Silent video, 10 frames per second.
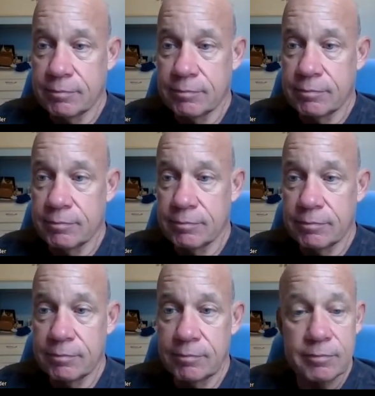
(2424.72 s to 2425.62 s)

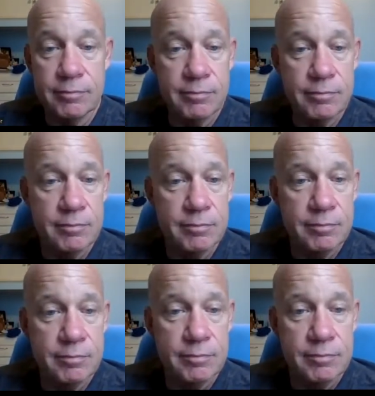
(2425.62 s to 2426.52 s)

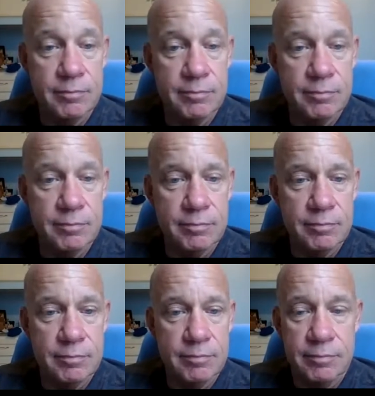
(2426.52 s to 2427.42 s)

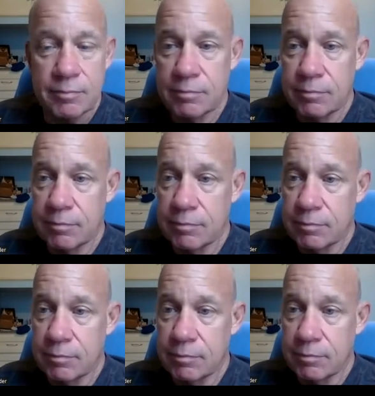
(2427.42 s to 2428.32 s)

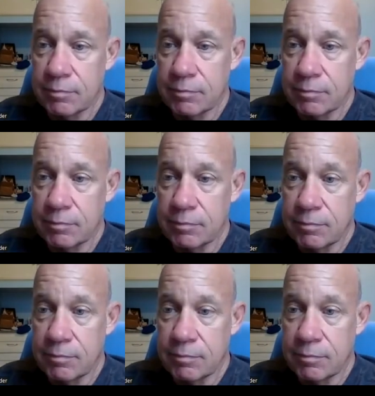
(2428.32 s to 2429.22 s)

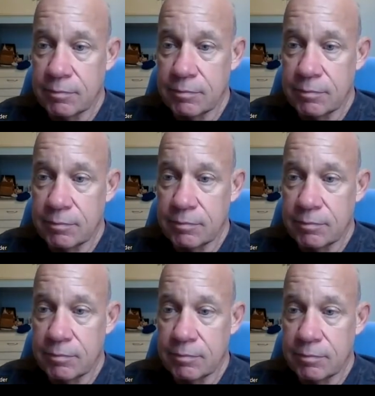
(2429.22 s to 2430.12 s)

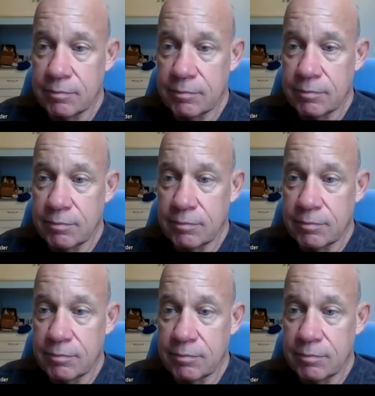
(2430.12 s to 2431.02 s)
This person isn't speaking.